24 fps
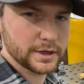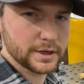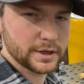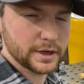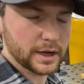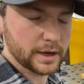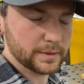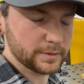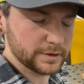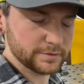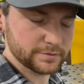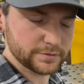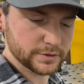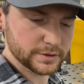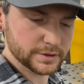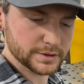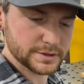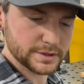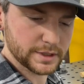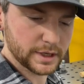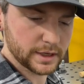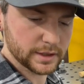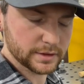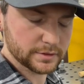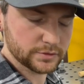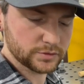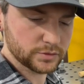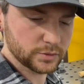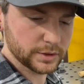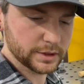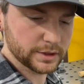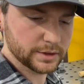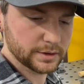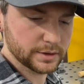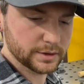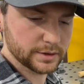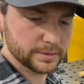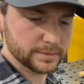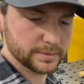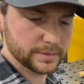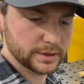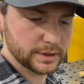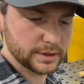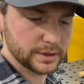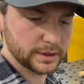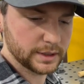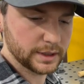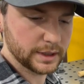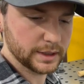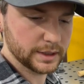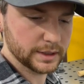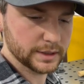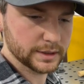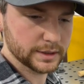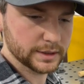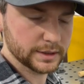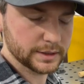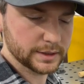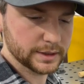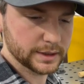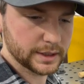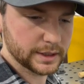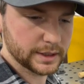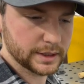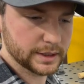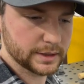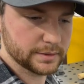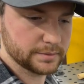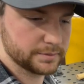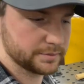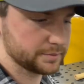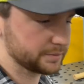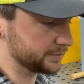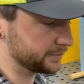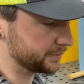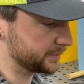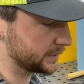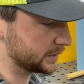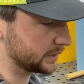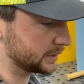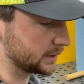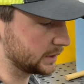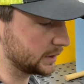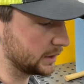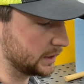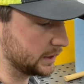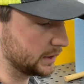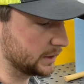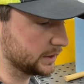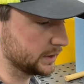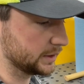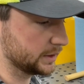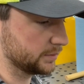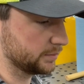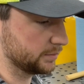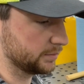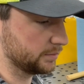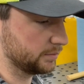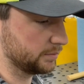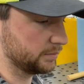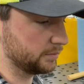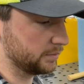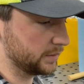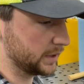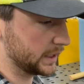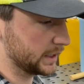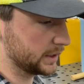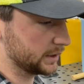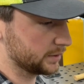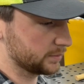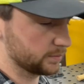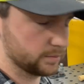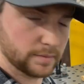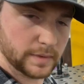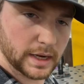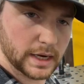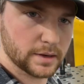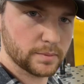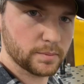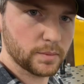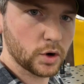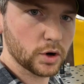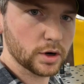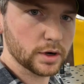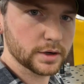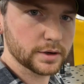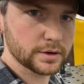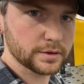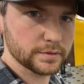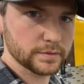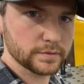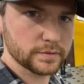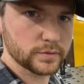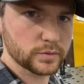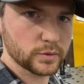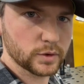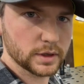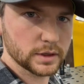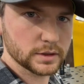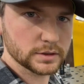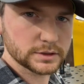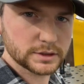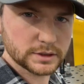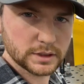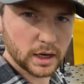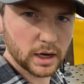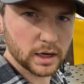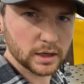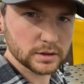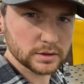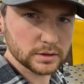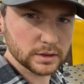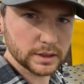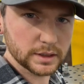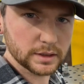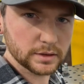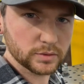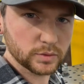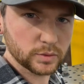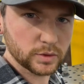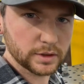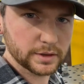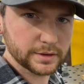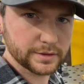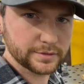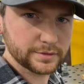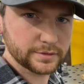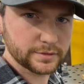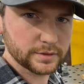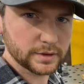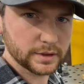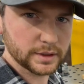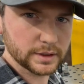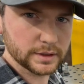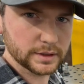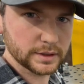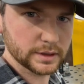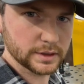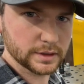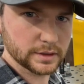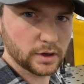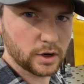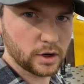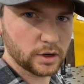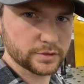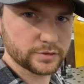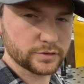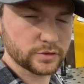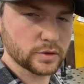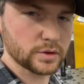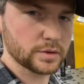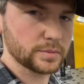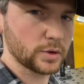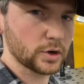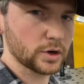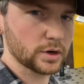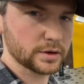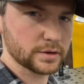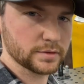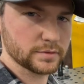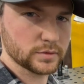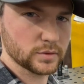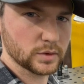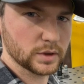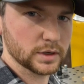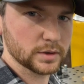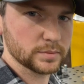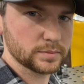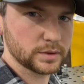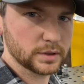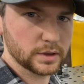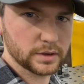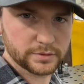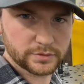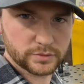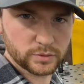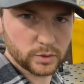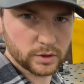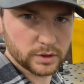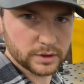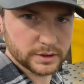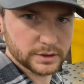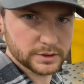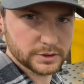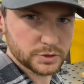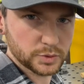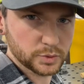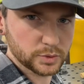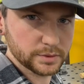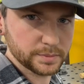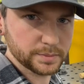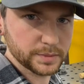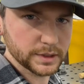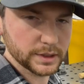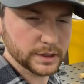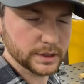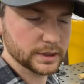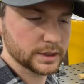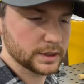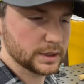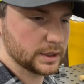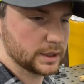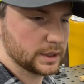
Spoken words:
For the stock swing arm, and then made a mark of where stock length was, and then also a mark of where plus 1 inch would be.